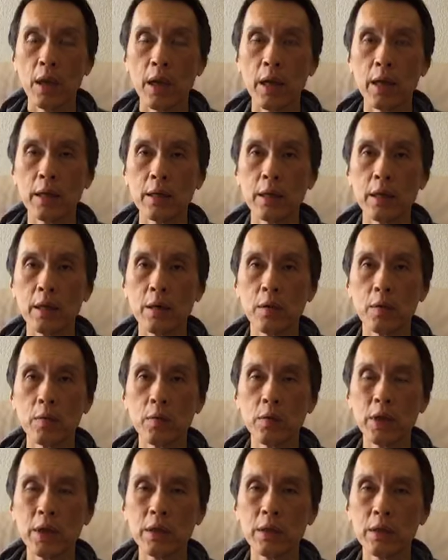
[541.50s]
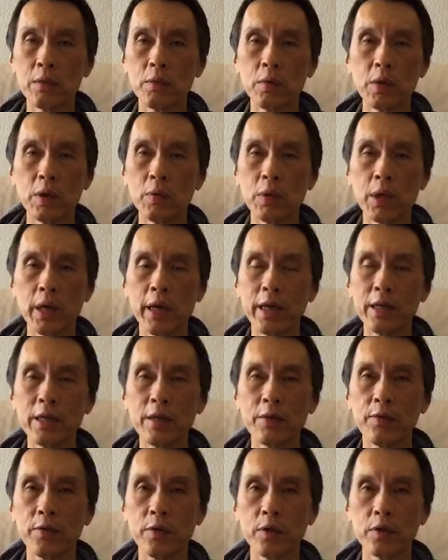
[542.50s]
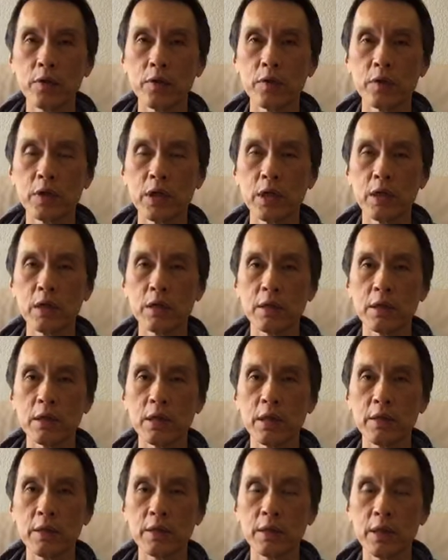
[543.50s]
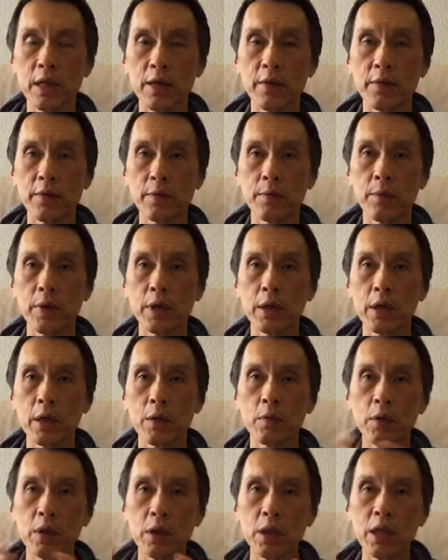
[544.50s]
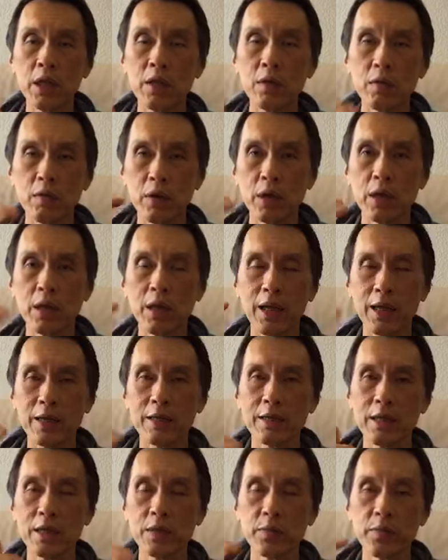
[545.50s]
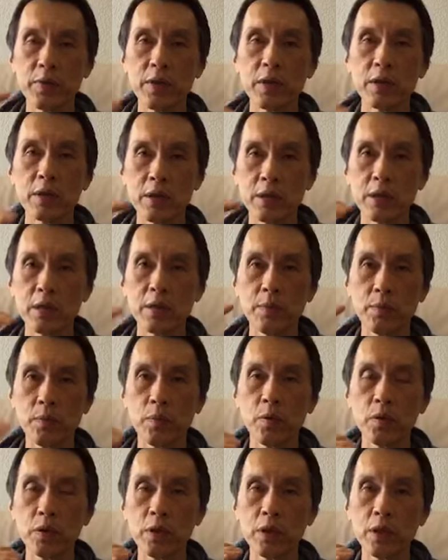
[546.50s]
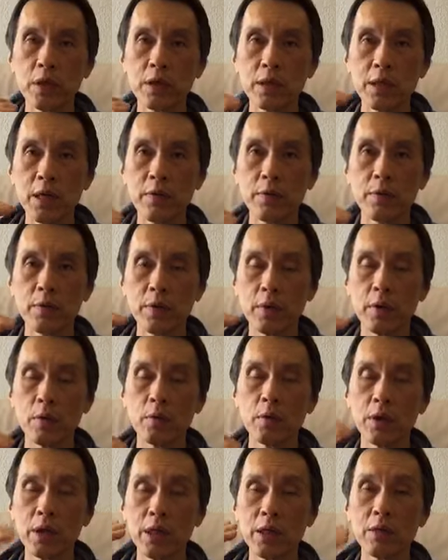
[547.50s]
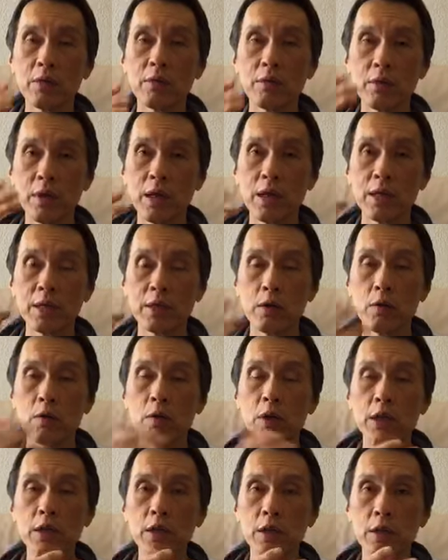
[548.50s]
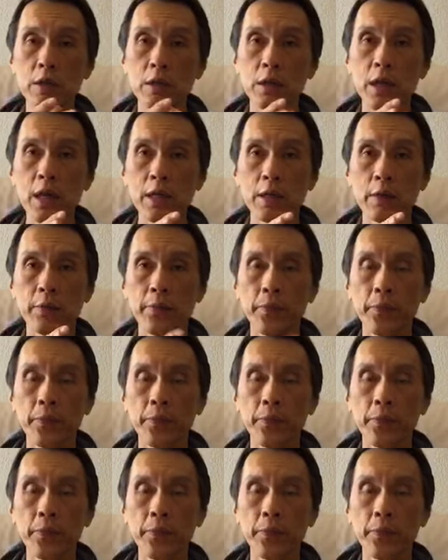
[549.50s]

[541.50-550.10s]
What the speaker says: And we can't afford those kind of stuff. But we need to realize this because it's important stuff. We need to realize the Os9.